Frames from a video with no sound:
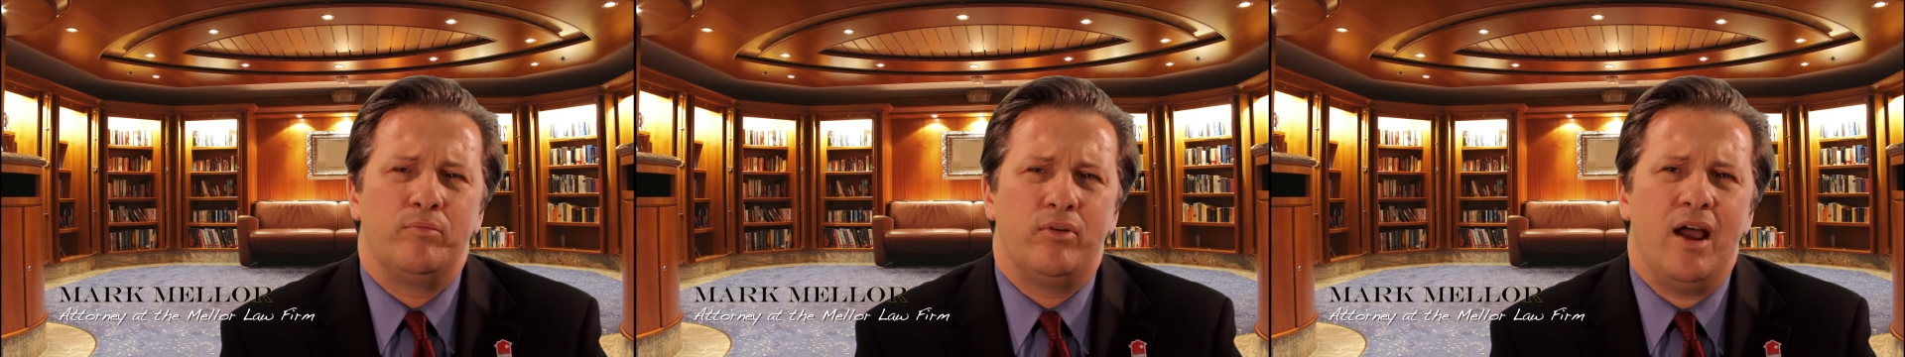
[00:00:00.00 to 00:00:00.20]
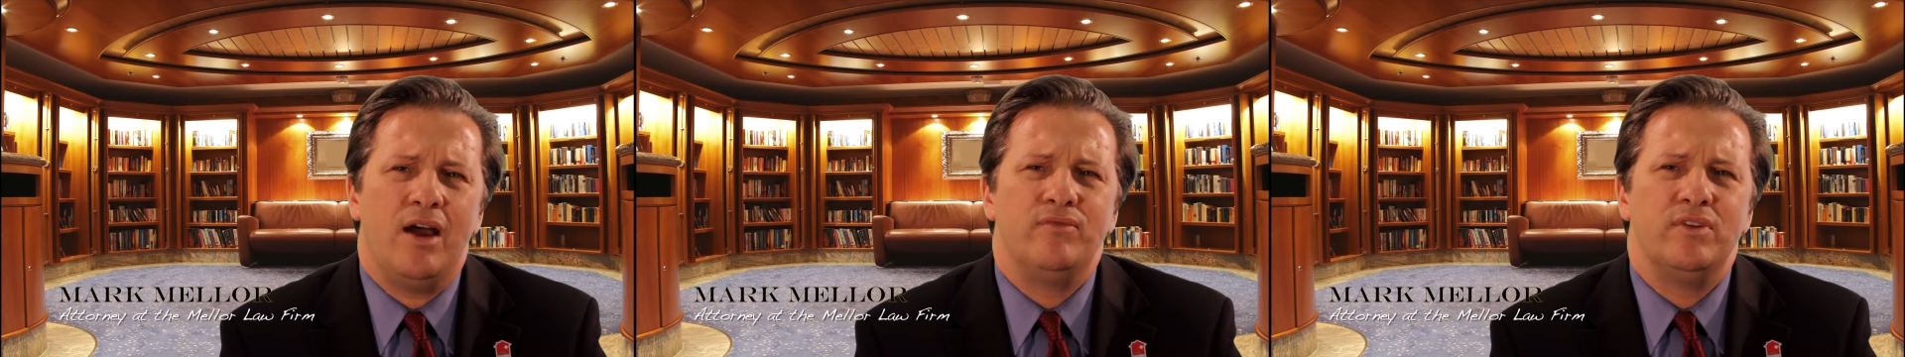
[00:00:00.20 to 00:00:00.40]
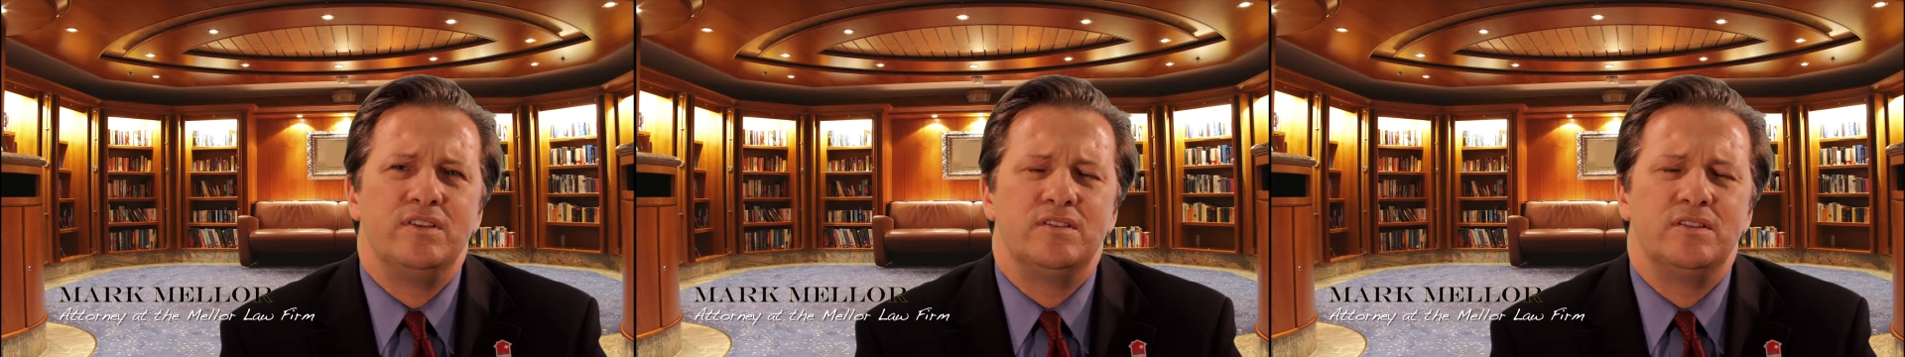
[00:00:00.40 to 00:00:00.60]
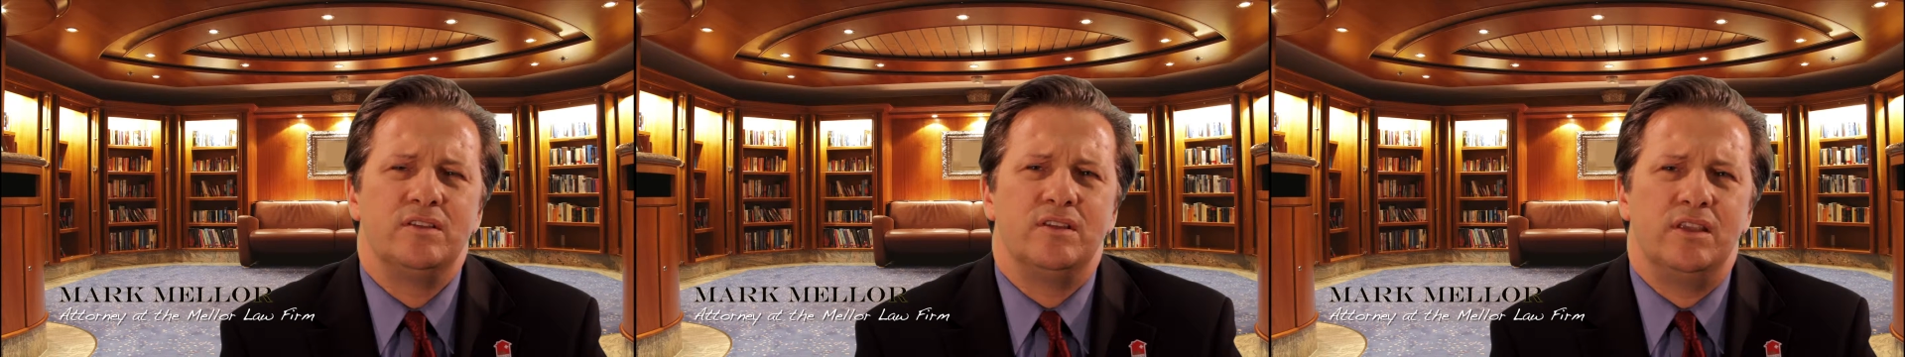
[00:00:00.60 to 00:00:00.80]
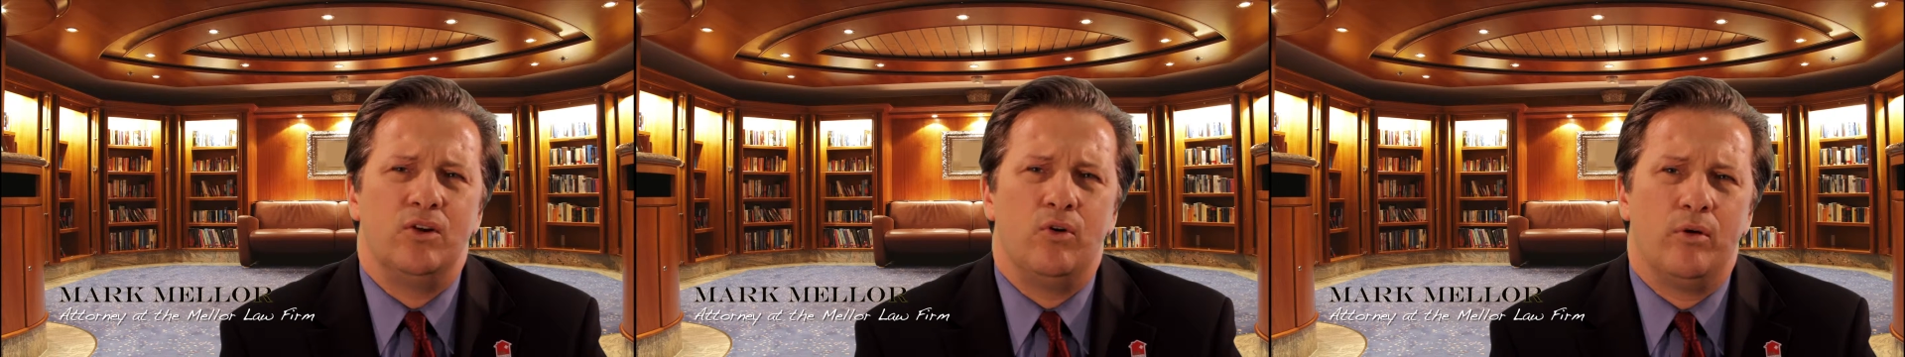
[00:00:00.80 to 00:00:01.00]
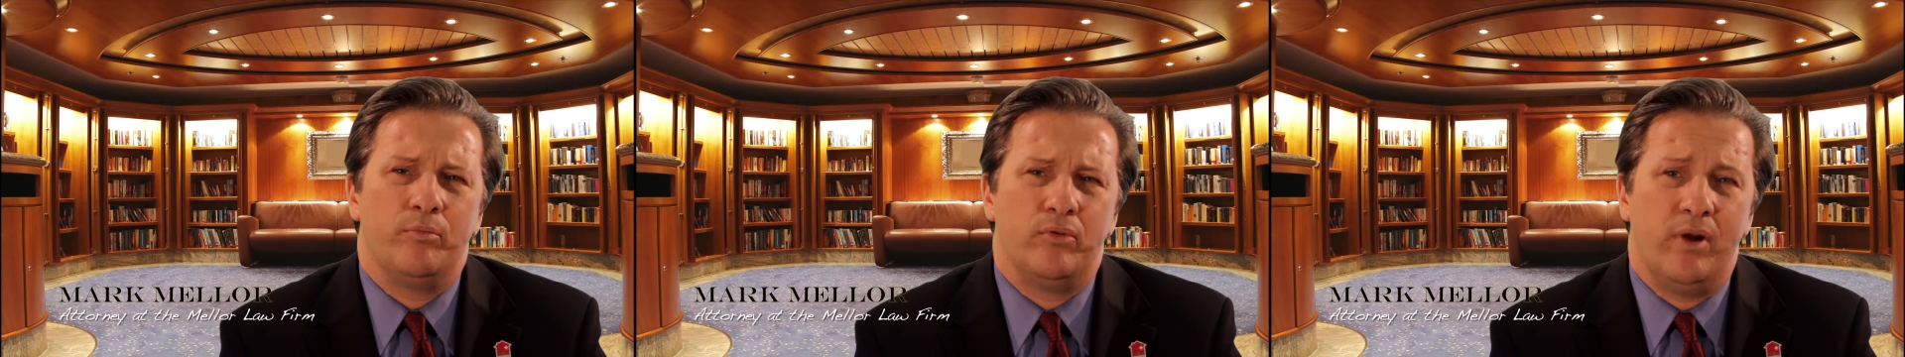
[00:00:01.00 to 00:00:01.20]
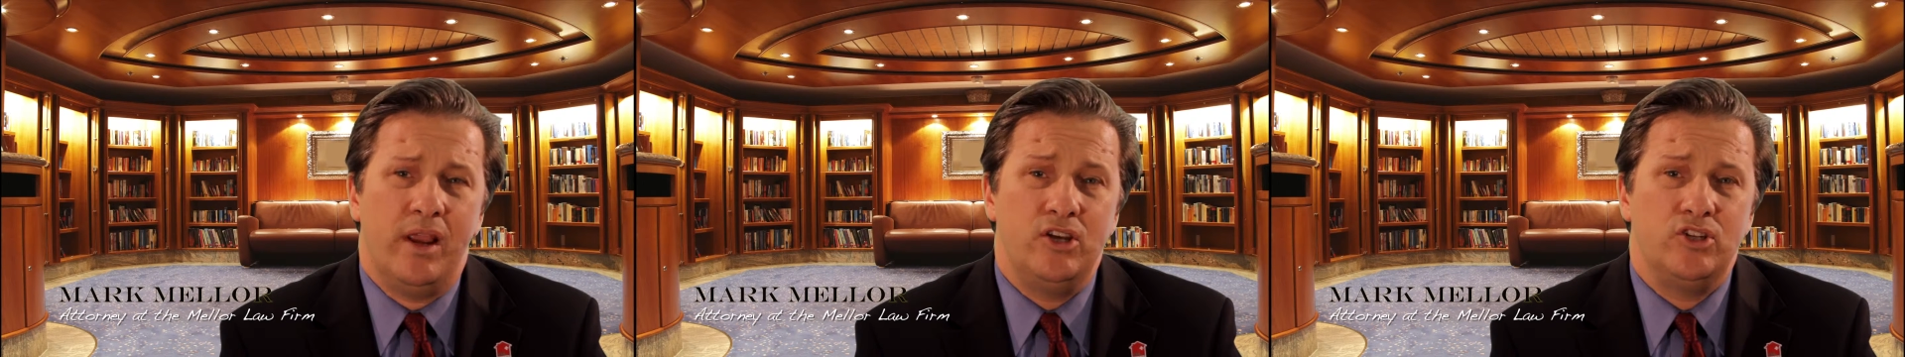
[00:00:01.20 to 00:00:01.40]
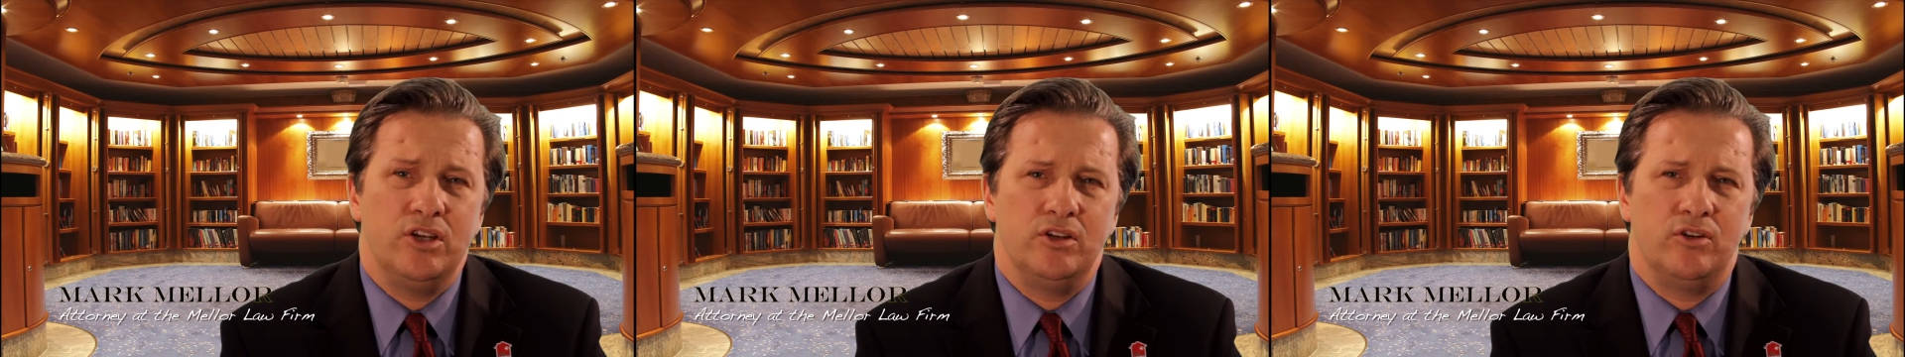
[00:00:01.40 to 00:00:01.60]
profits the
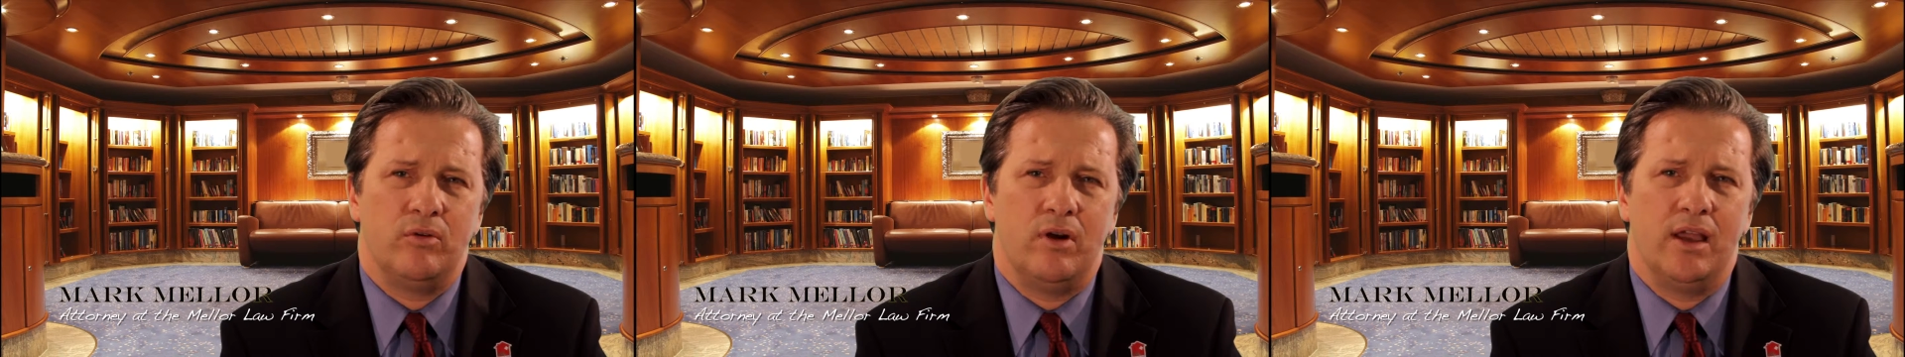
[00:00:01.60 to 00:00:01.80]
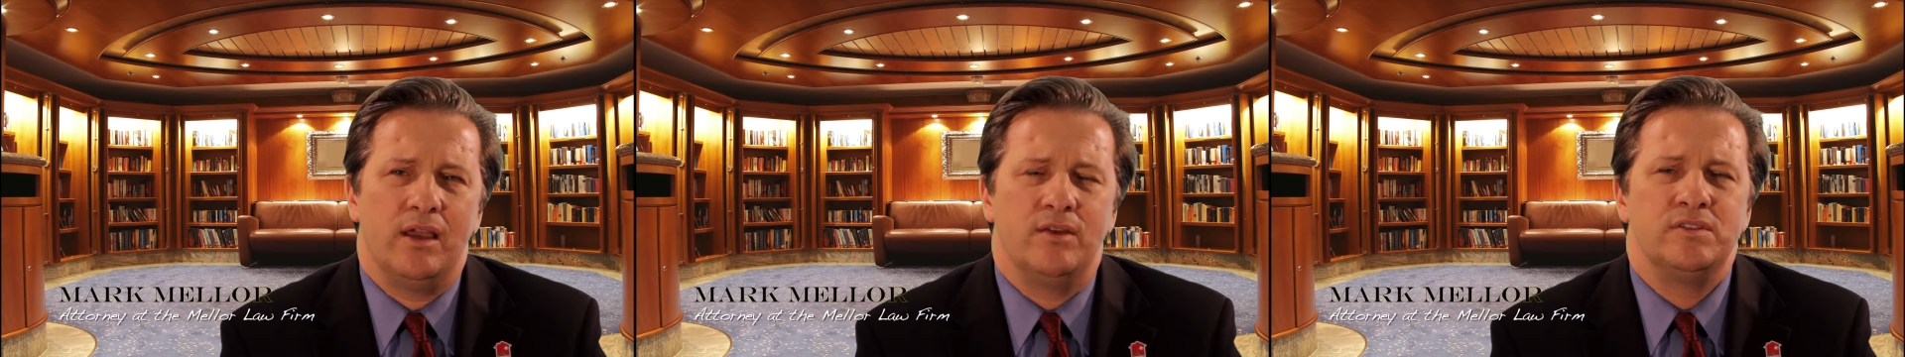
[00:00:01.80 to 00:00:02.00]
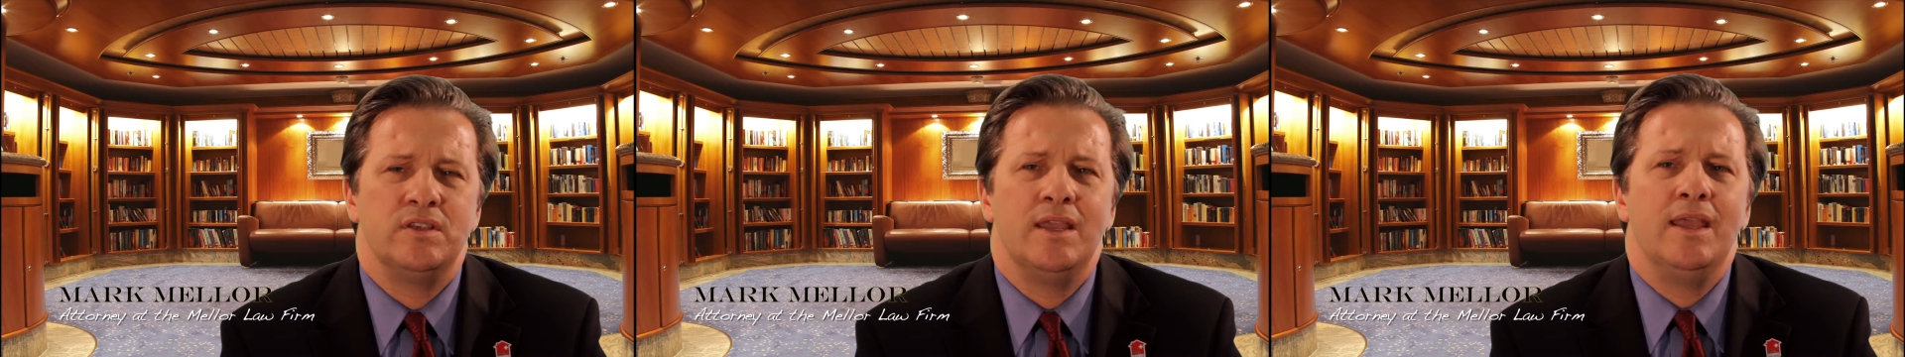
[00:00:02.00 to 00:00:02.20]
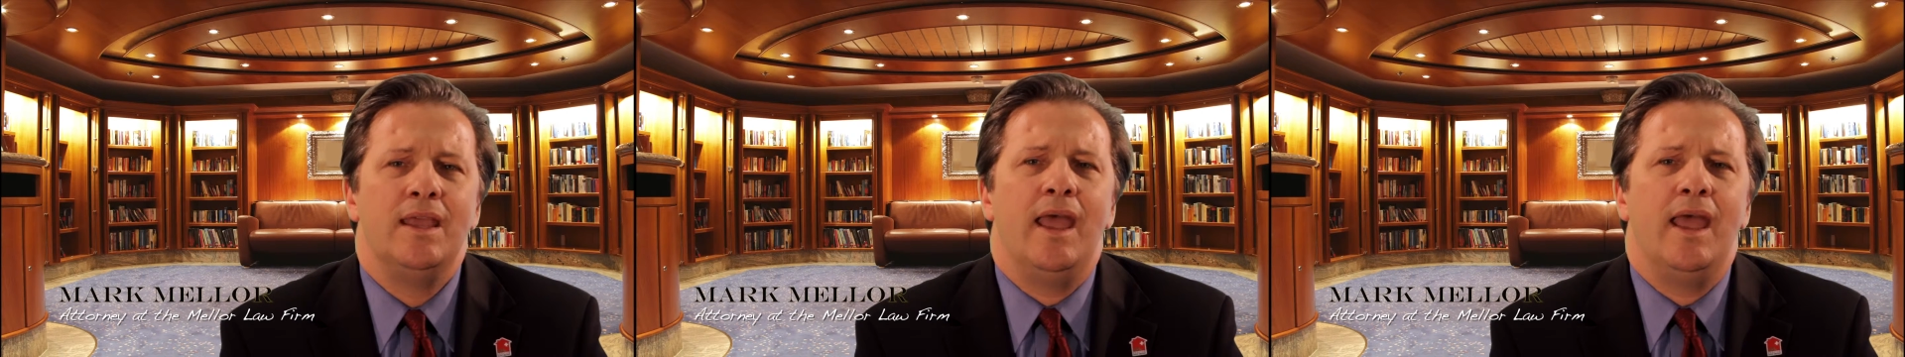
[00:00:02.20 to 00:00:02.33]
corporation derives,